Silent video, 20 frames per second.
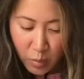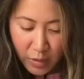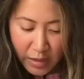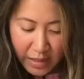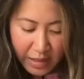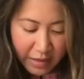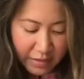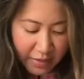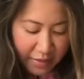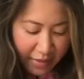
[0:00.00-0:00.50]

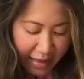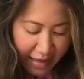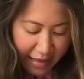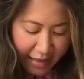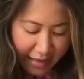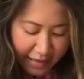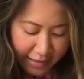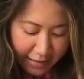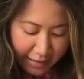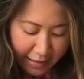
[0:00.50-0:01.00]
with
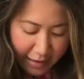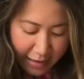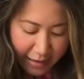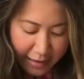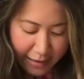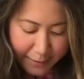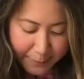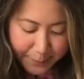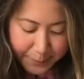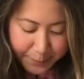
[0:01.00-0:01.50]

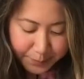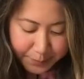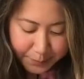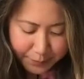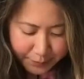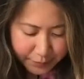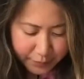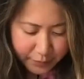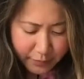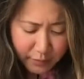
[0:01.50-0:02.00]
a
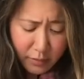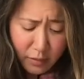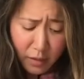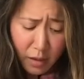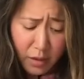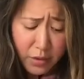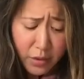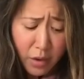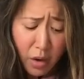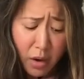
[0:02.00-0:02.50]

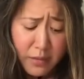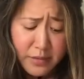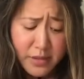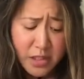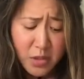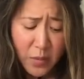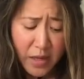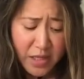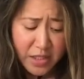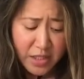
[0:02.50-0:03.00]
cotton
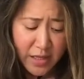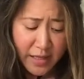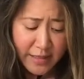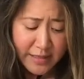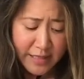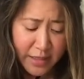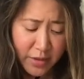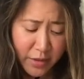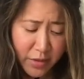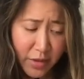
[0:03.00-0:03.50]

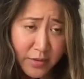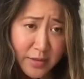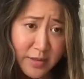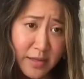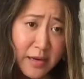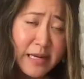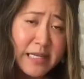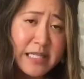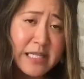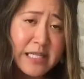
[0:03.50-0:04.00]
sweatshirting, although slightly